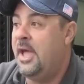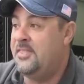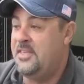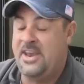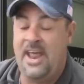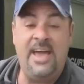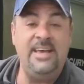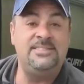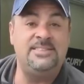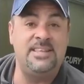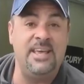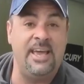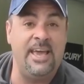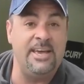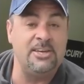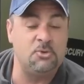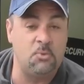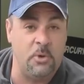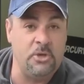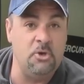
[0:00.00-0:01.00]
And the nice thing
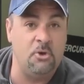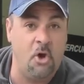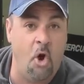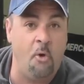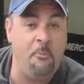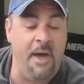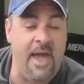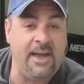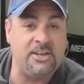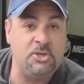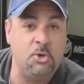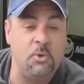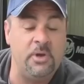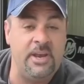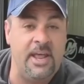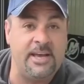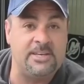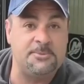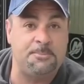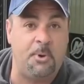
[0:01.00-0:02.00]
is, when you go back to
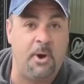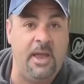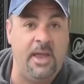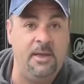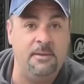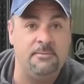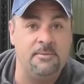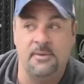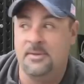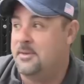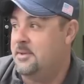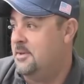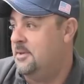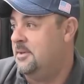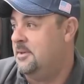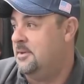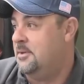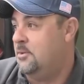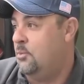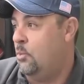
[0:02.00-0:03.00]
it next spring,
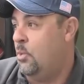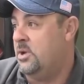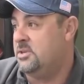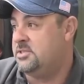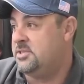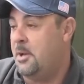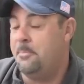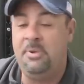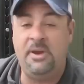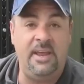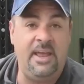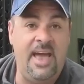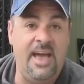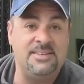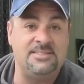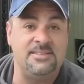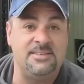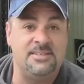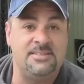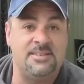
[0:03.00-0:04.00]
well, somebody
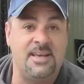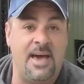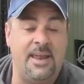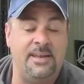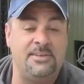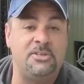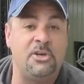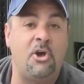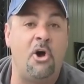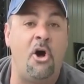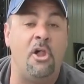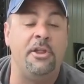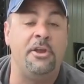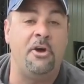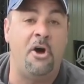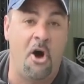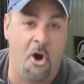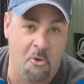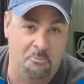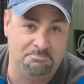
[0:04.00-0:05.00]
hasn't decided to call it
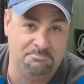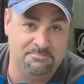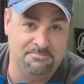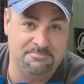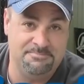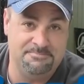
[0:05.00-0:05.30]
home.